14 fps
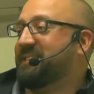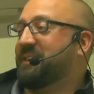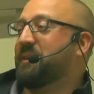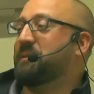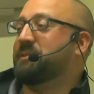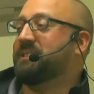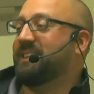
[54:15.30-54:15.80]

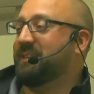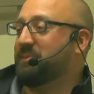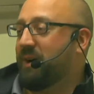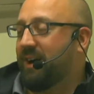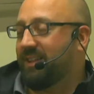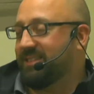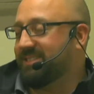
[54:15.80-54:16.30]
so fun. Is
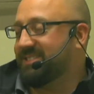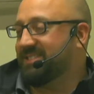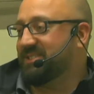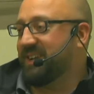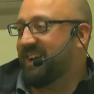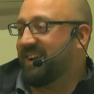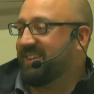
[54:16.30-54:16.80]
Lynn Wiley.
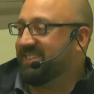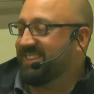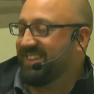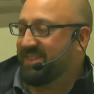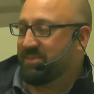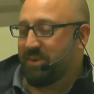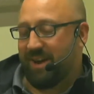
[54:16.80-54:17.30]
So shout
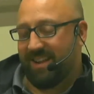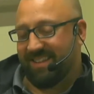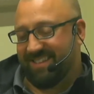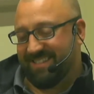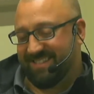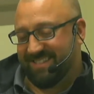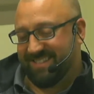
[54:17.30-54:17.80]
out to Lynn
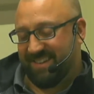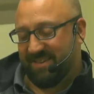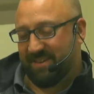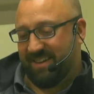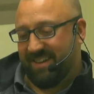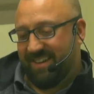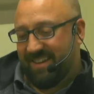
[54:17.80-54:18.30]
Wiley here.
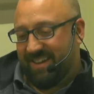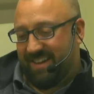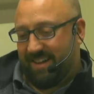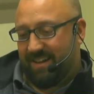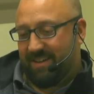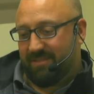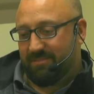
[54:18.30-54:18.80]
So
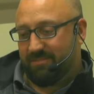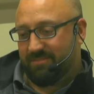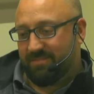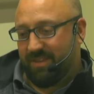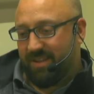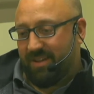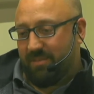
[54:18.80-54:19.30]

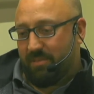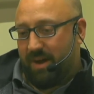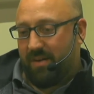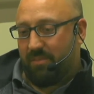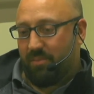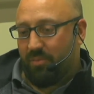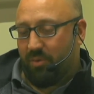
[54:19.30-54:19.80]
I
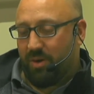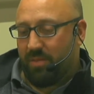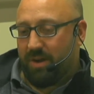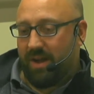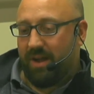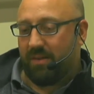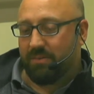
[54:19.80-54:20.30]

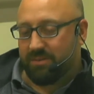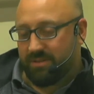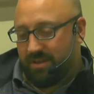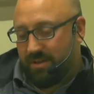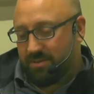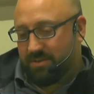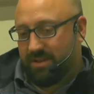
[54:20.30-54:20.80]

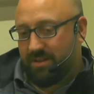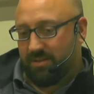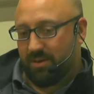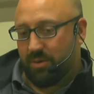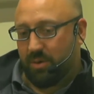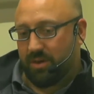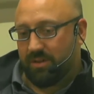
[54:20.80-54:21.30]
was
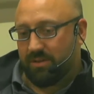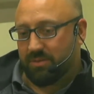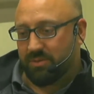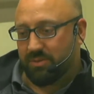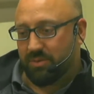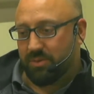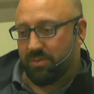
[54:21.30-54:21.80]
telling a
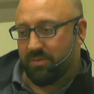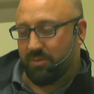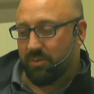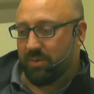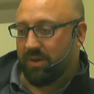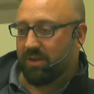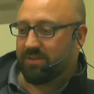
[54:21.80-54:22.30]
quick little story
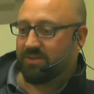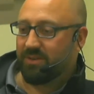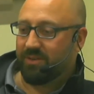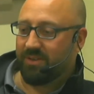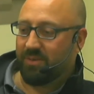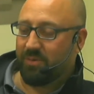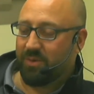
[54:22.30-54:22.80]
before we
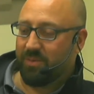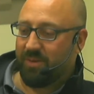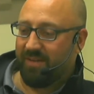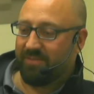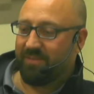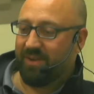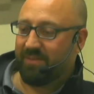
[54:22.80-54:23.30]
got started that
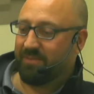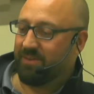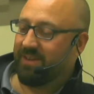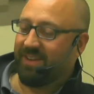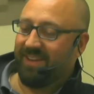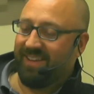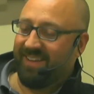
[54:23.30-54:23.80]
one of my
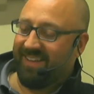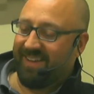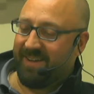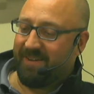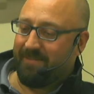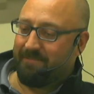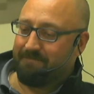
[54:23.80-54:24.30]
favorite
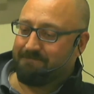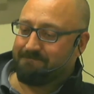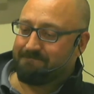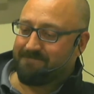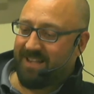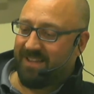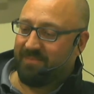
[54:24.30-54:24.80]

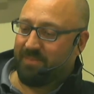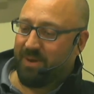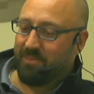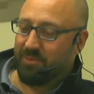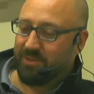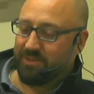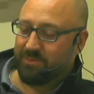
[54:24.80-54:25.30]

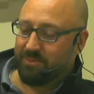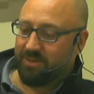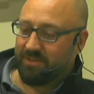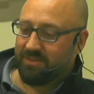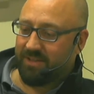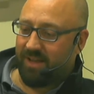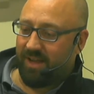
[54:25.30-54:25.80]

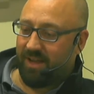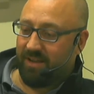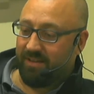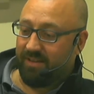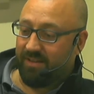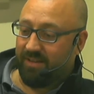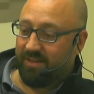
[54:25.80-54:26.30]
memories was
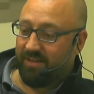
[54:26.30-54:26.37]
I